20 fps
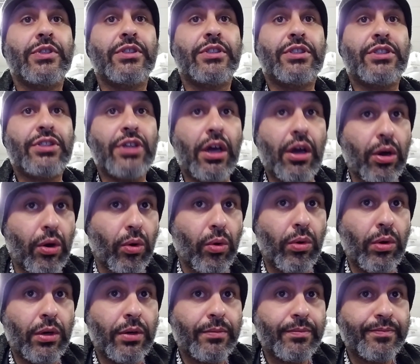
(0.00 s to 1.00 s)

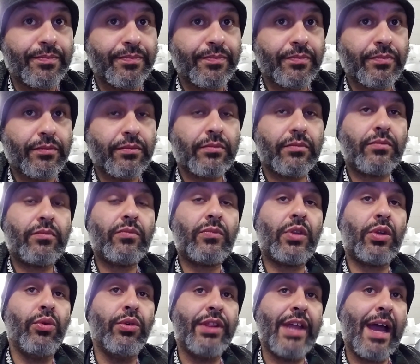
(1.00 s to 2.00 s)
so
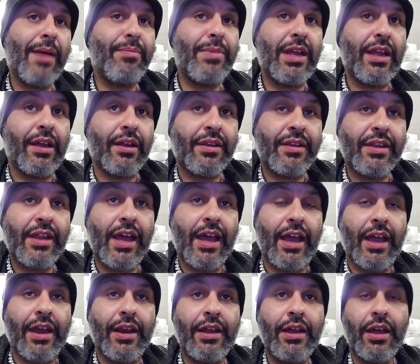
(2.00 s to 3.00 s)
with that being
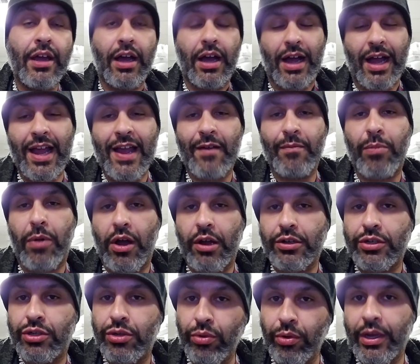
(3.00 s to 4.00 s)
said, I have
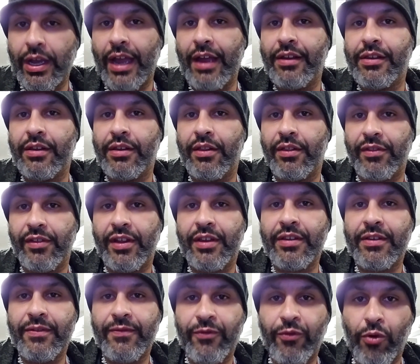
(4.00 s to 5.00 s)
bought 2 cases of
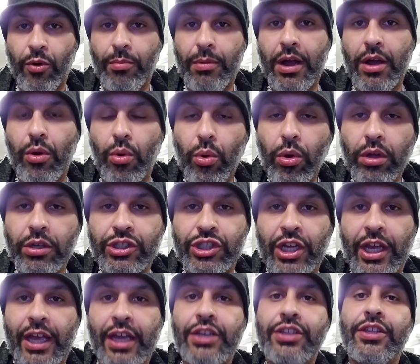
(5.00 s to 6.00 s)
this for my oil
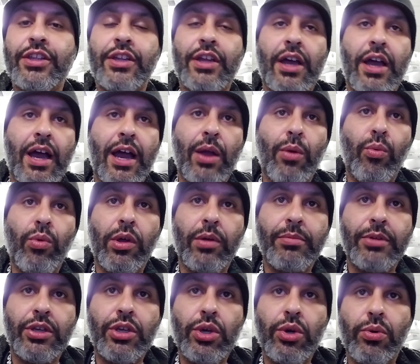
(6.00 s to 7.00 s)
change that I
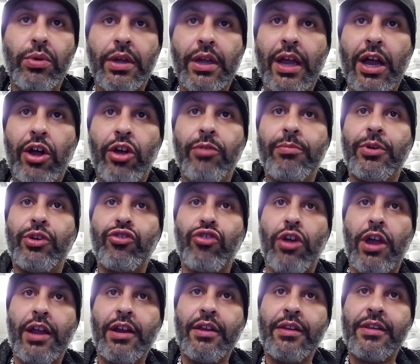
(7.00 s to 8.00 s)
will be doing. I will be
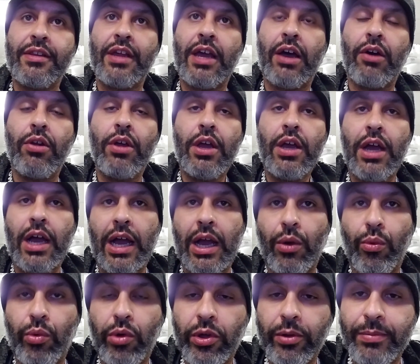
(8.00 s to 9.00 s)
trying this out.
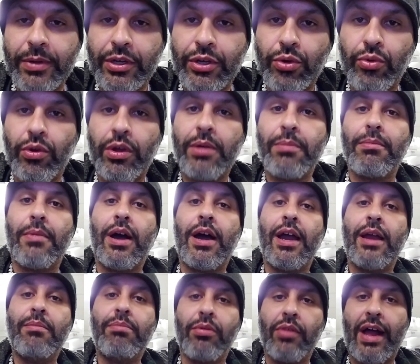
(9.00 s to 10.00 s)
I will be doing
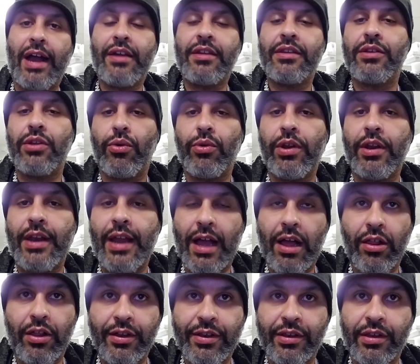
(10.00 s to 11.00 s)
my Blackstone
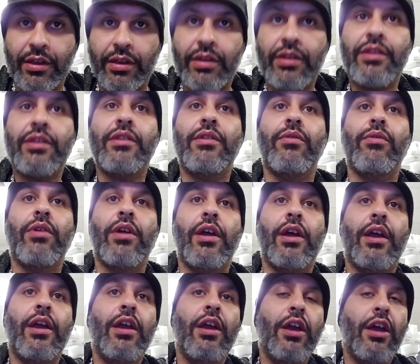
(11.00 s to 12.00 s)
analysis,
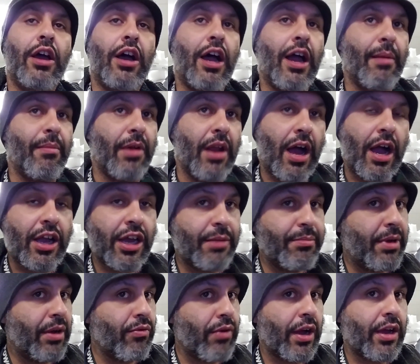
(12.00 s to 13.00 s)
okay? I'm not going
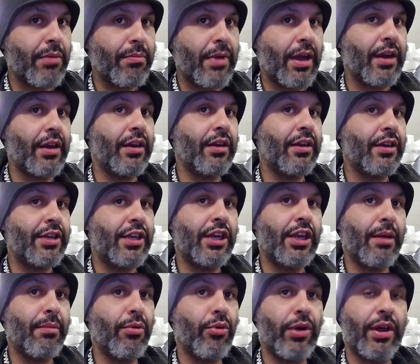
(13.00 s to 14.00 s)
to be recommending the
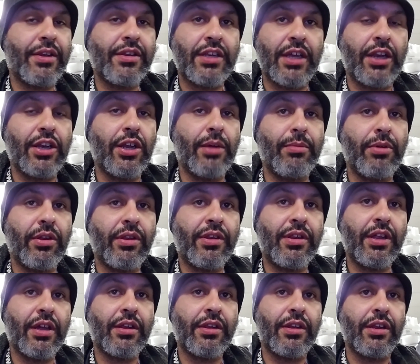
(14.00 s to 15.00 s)
TWS
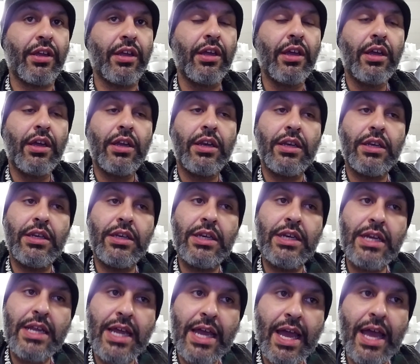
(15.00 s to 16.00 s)
10W60.
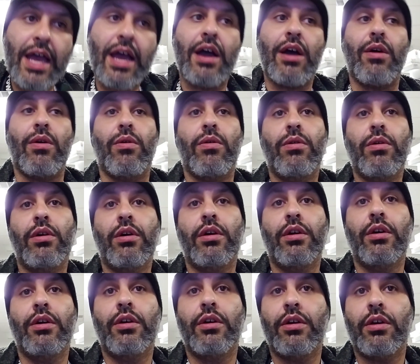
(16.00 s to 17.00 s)
Now,
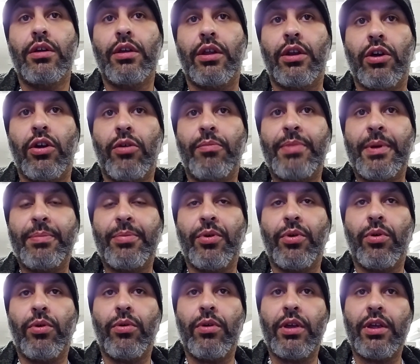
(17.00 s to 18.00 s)

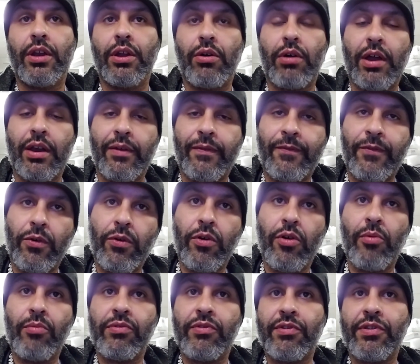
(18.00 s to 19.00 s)
people, on the
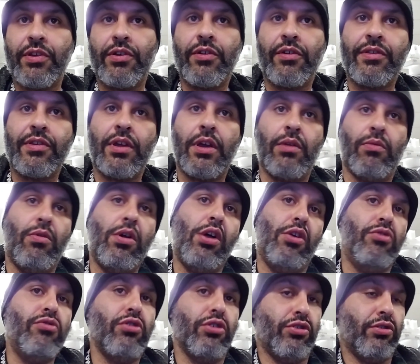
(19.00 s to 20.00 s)
forums are sitting there saying,
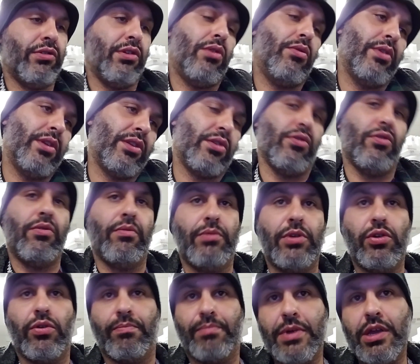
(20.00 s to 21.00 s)
well, you could just always go,
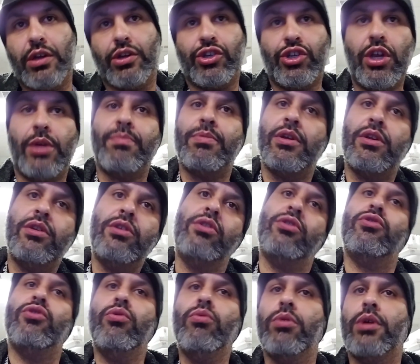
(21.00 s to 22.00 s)
be a sheep
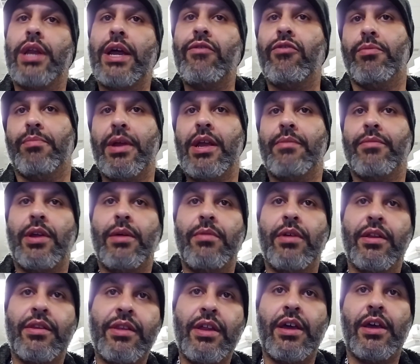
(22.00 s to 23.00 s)
and do whatever
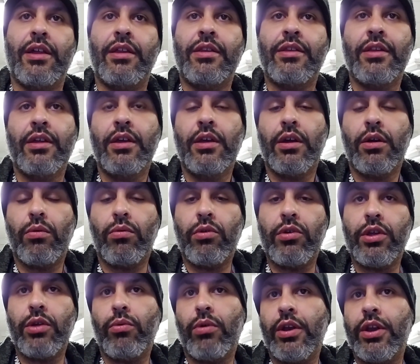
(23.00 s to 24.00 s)
BMW says.
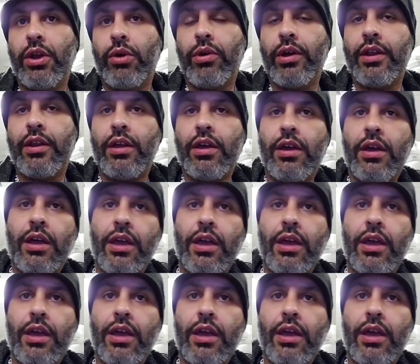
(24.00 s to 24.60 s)
Well, you want to know what?